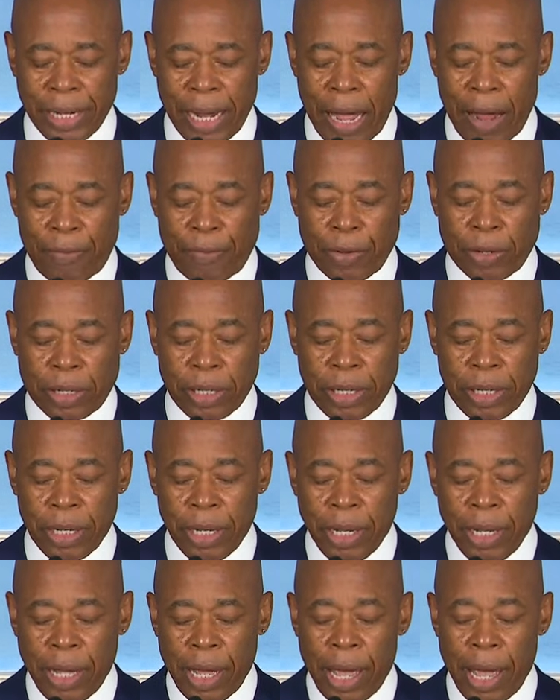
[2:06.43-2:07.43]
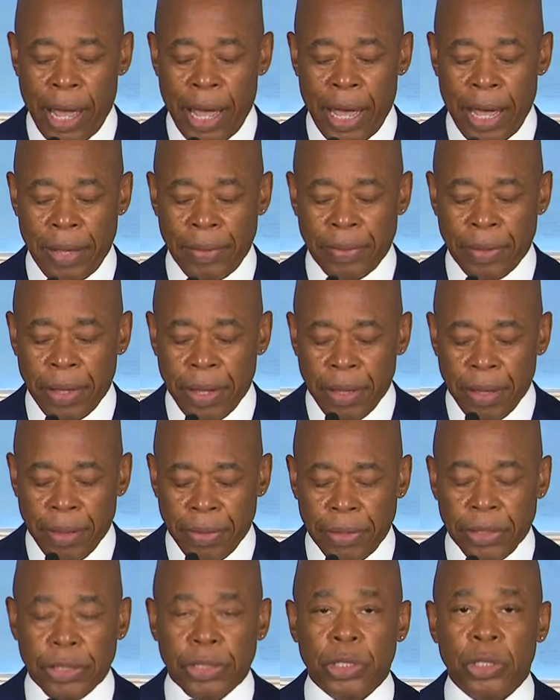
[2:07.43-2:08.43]
in Africa and
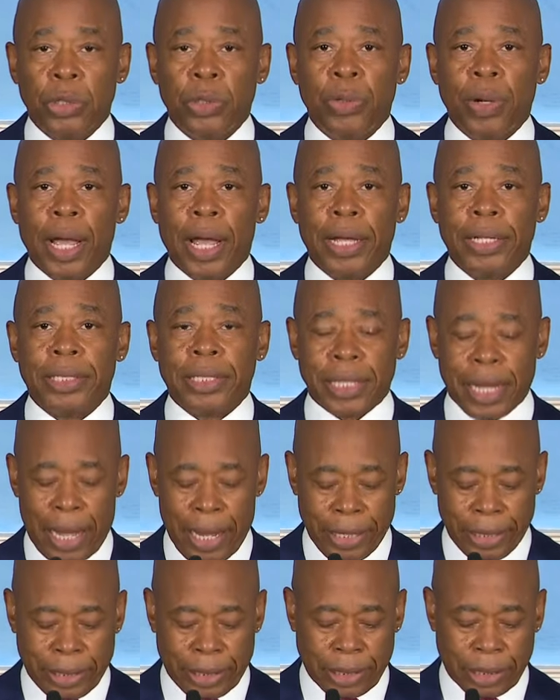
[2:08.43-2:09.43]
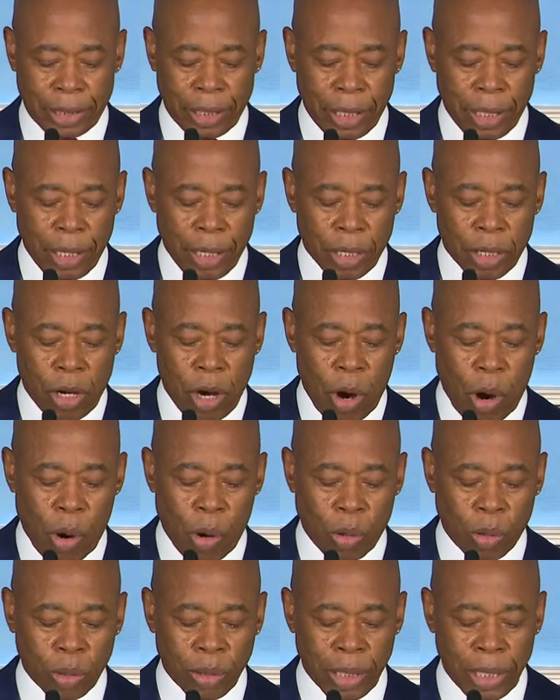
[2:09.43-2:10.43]
the USS
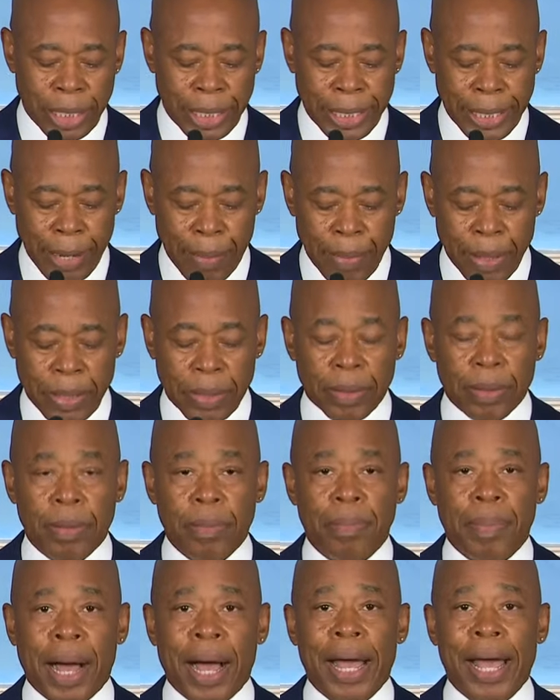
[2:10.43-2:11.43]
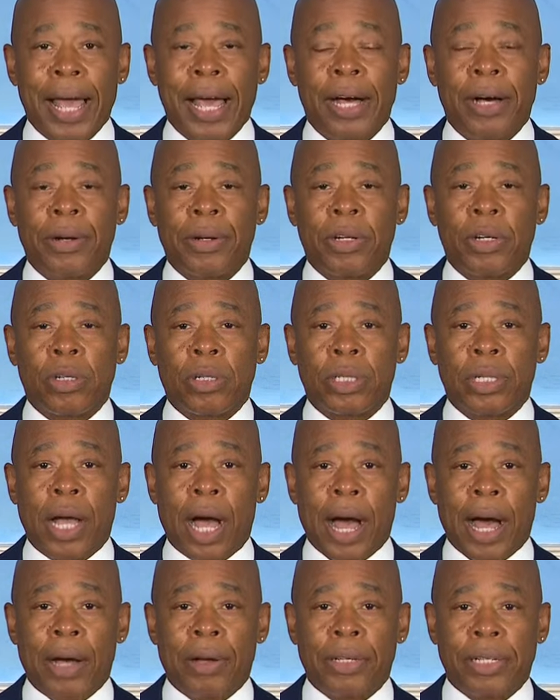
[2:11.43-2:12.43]
Cole in Yemen by Al,
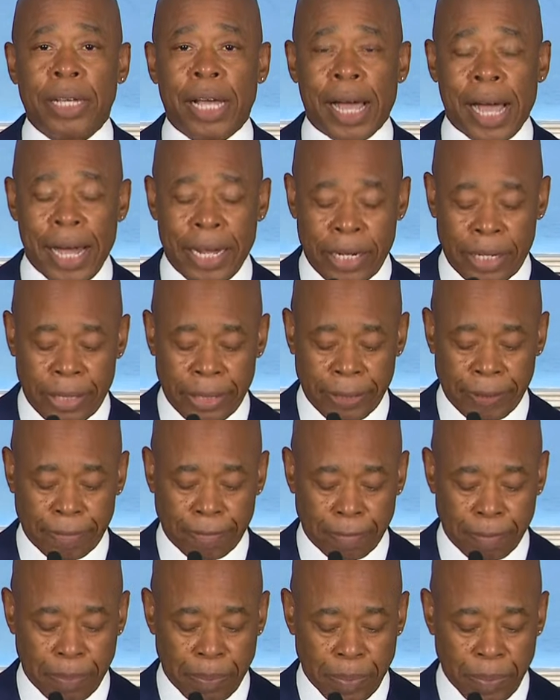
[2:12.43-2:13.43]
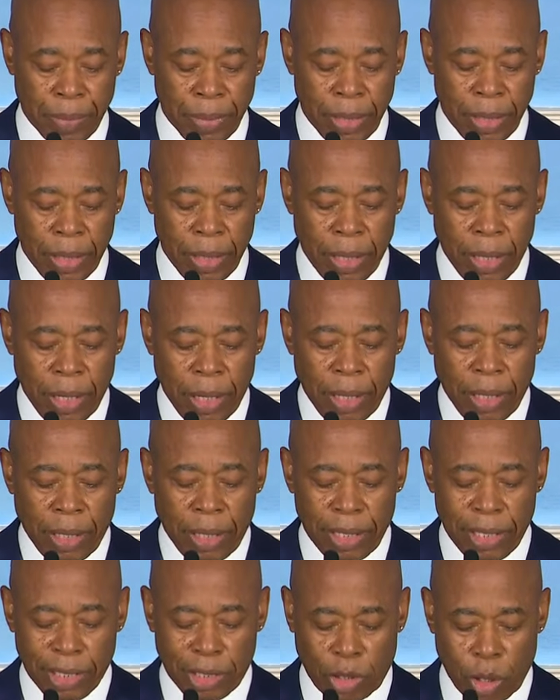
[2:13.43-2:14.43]
al Qaeda.
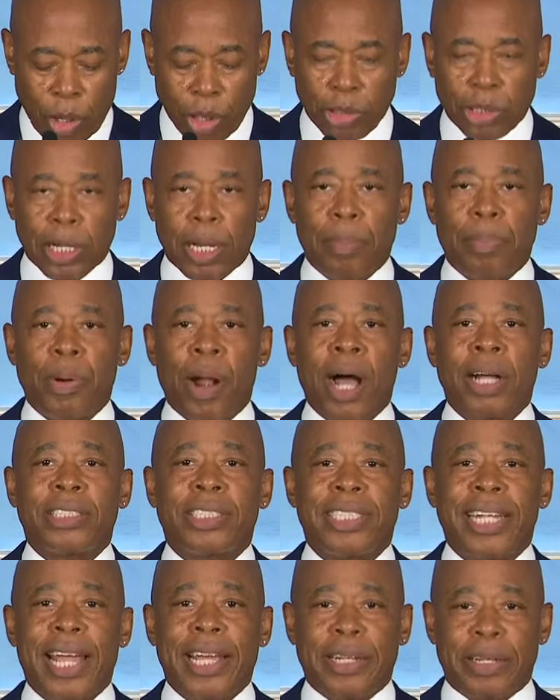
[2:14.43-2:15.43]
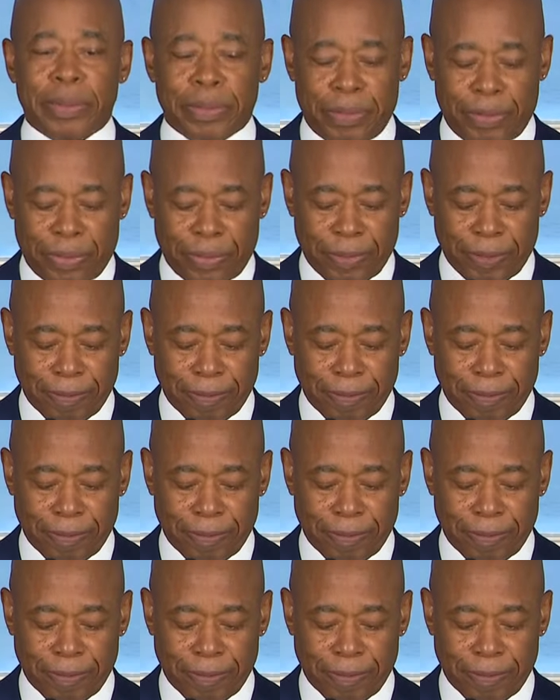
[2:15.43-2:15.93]
He is also a Bronx native.